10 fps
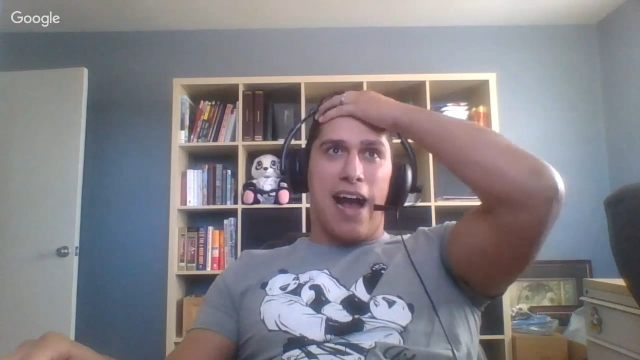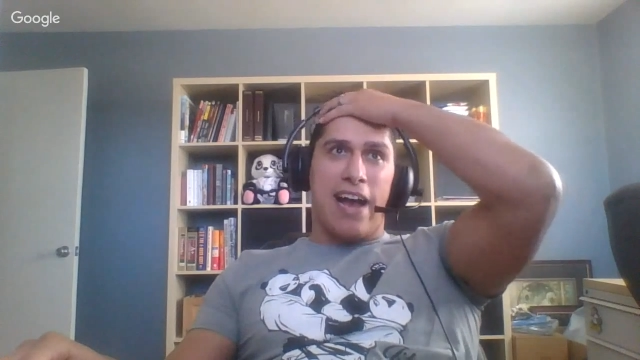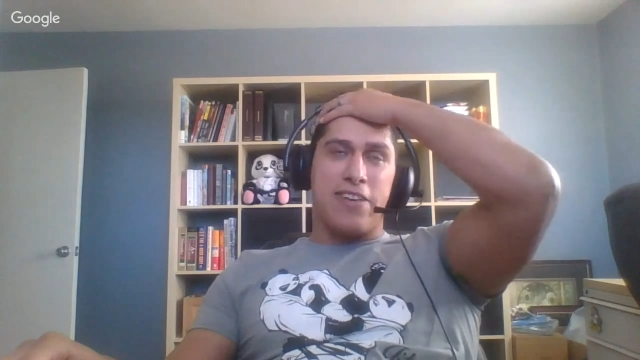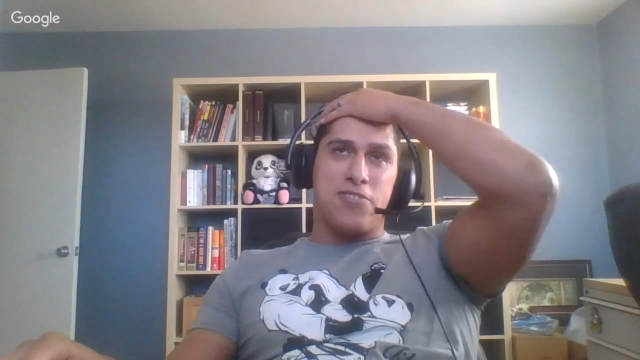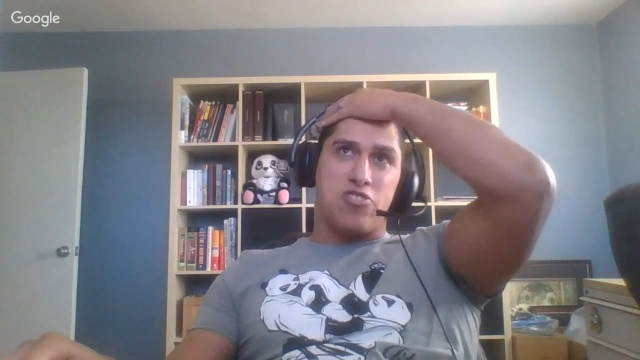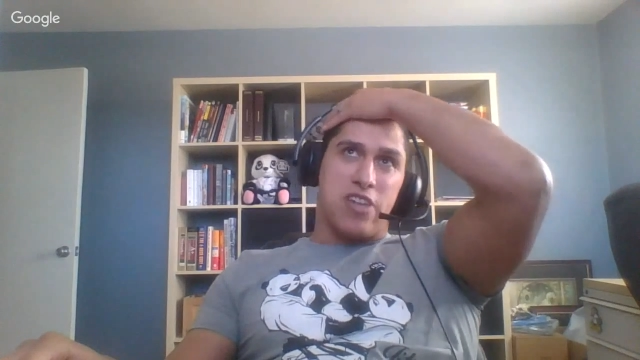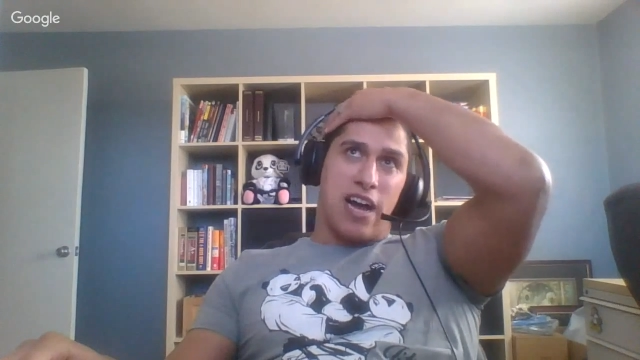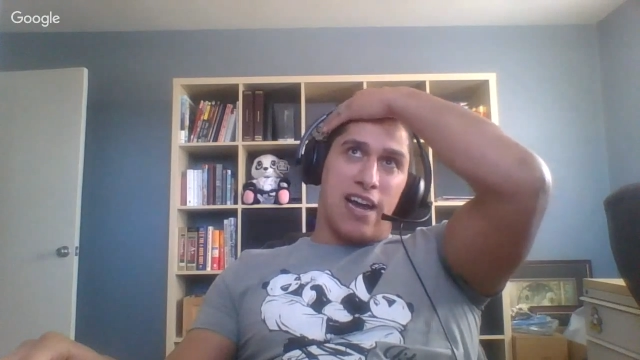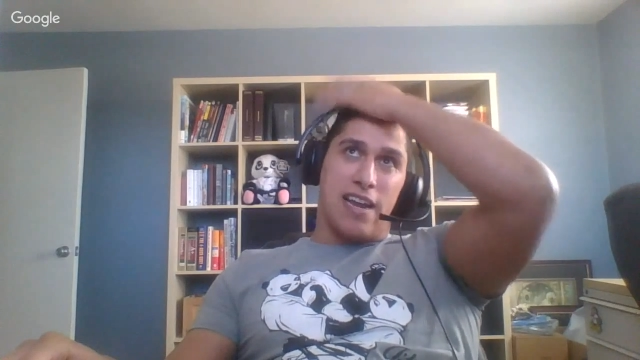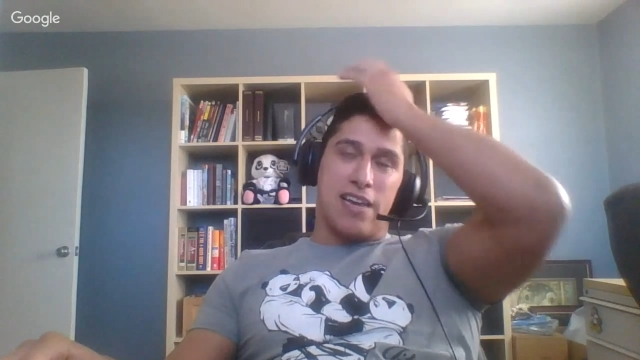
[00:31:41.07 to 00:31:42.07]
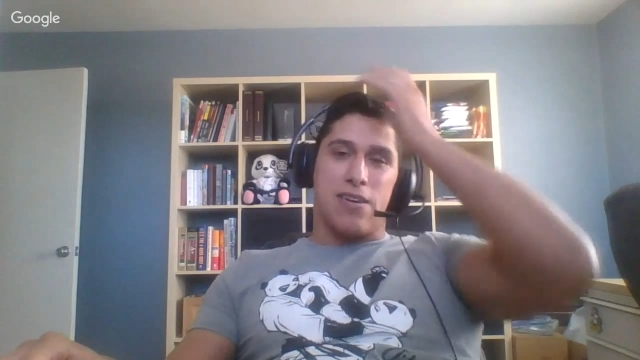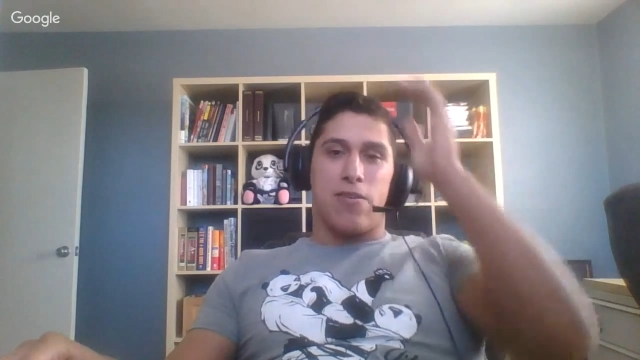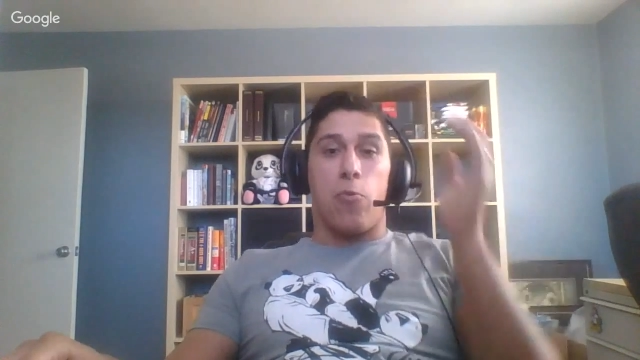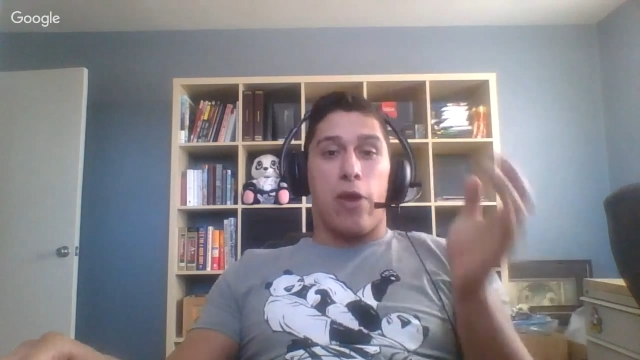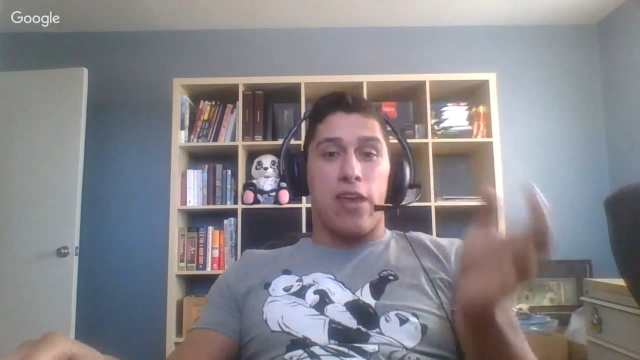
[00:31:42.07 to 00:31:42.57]
I just thought
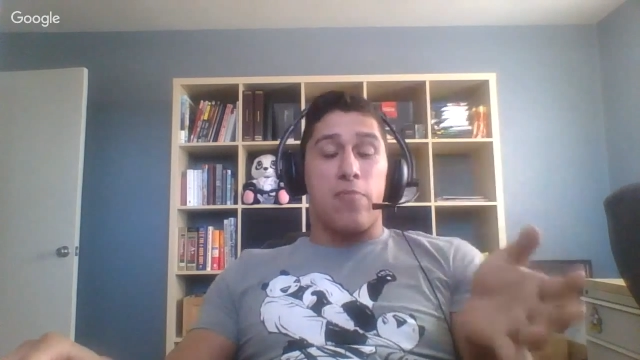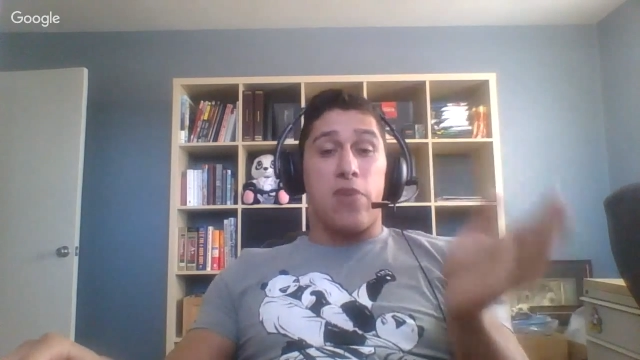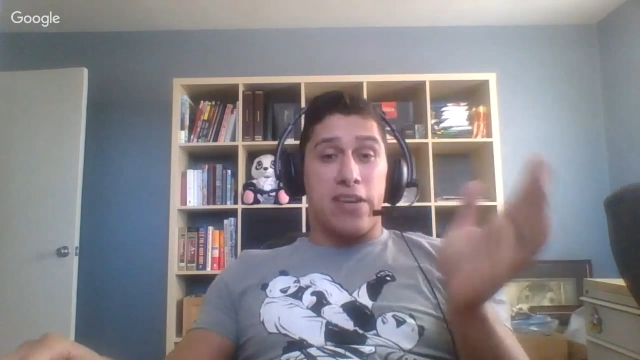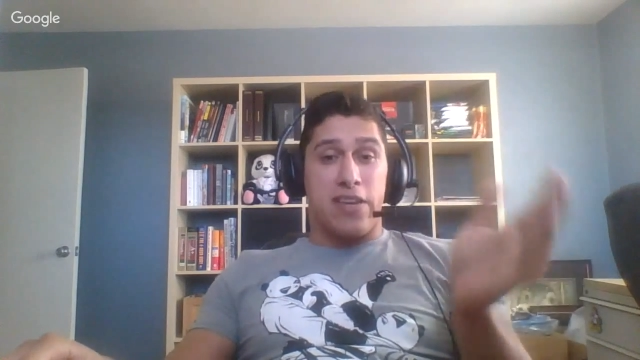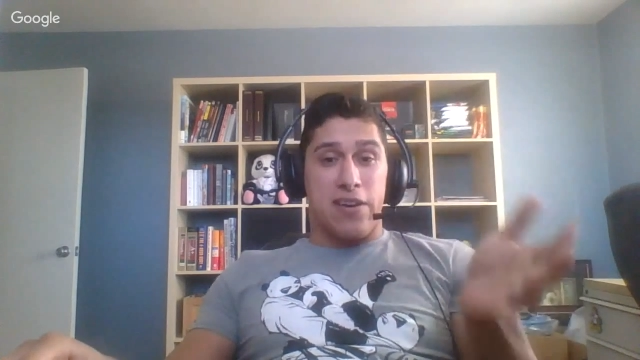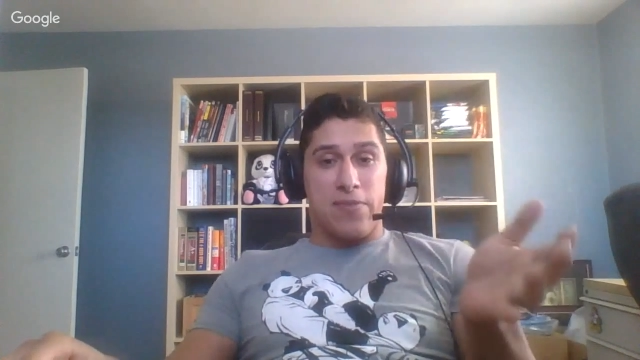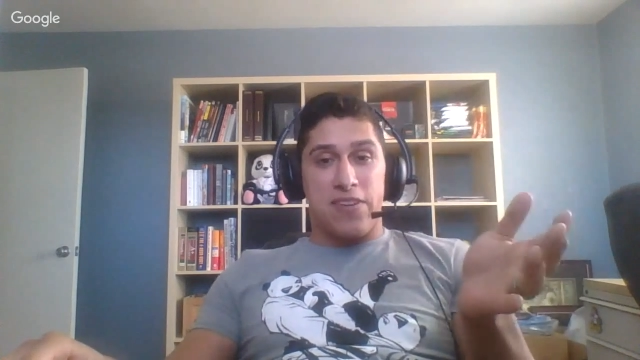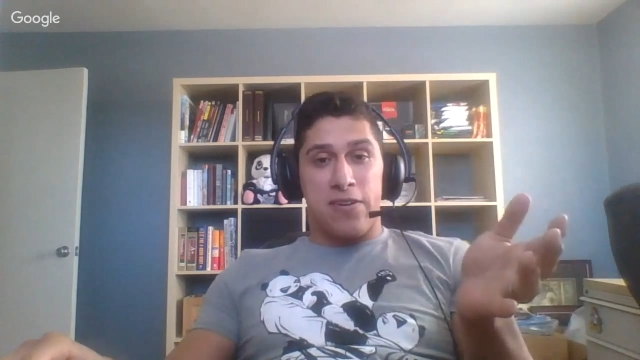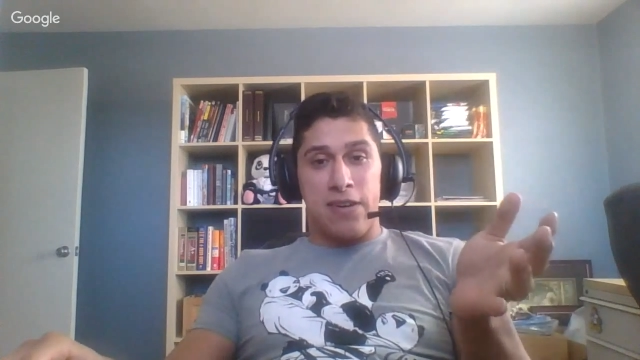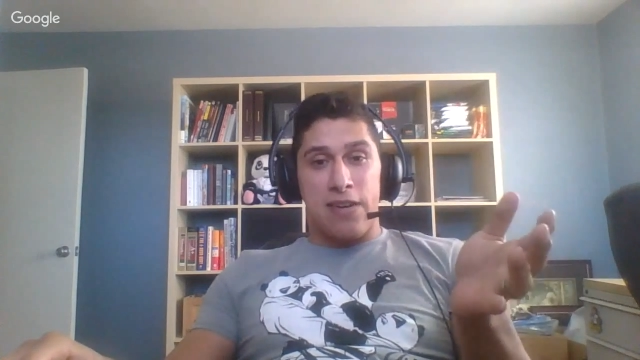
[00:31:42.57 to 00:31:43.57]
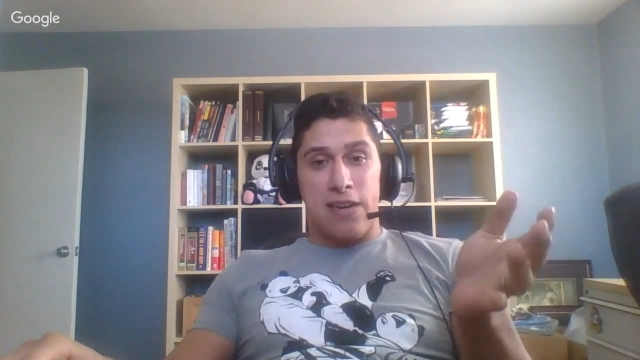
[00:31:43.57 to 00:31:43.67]
the way the market was going,